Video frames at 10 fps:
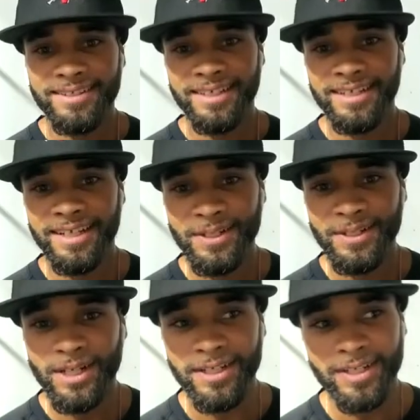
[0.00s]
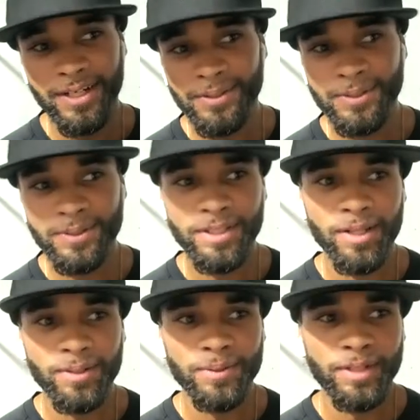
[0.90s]
and, and, then you got dollar,
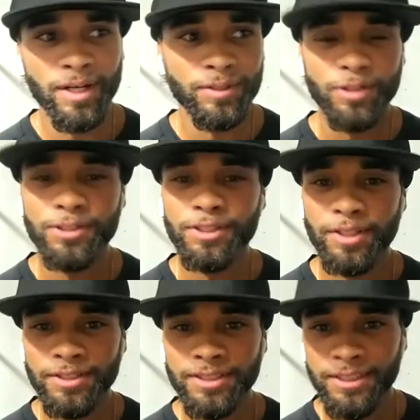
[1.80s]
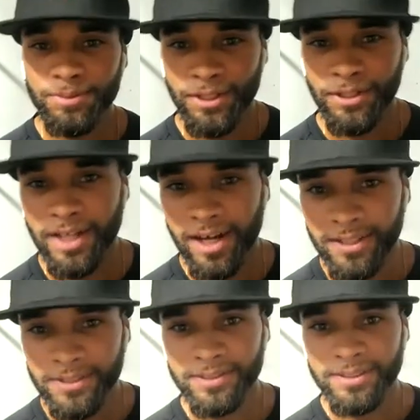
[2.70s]
dollar, dollar thirsty Thursdays where they're
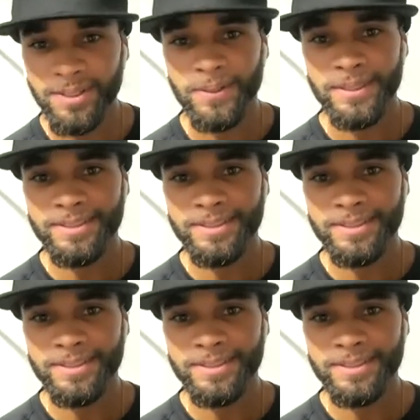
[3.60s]
dollar. So it's,